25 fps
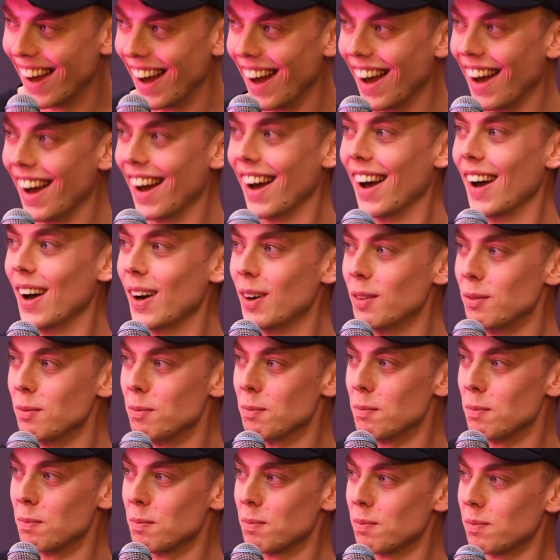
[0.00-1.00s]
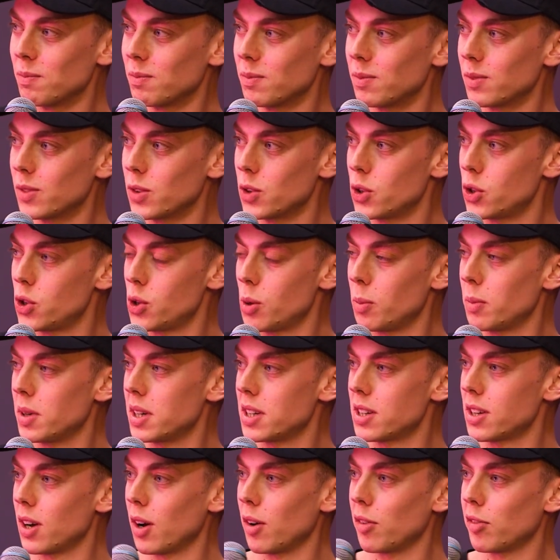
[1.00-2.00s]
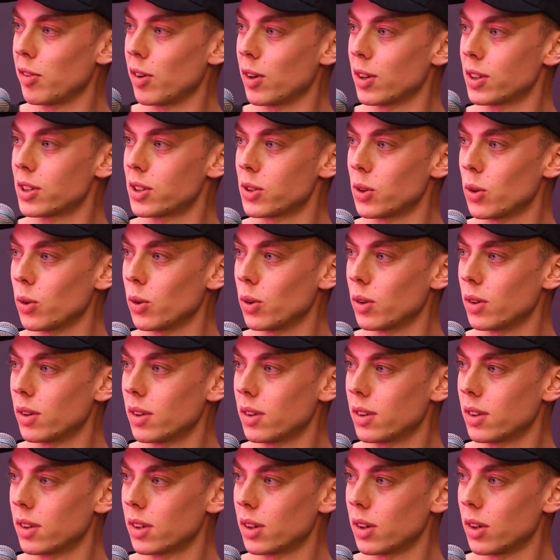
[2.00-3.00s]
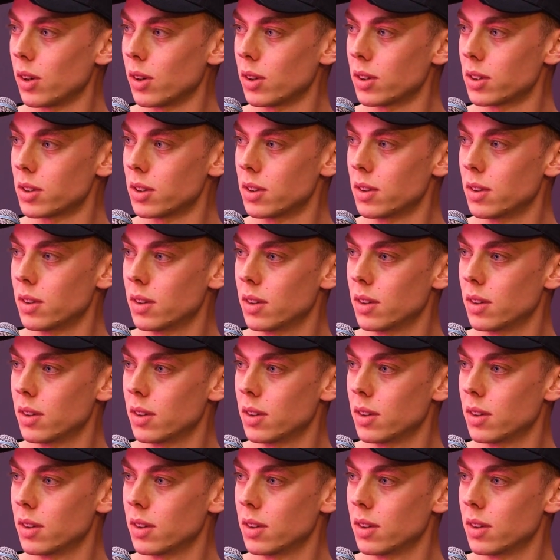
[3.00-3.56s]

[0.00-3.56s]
Do you want me to go first, or girls?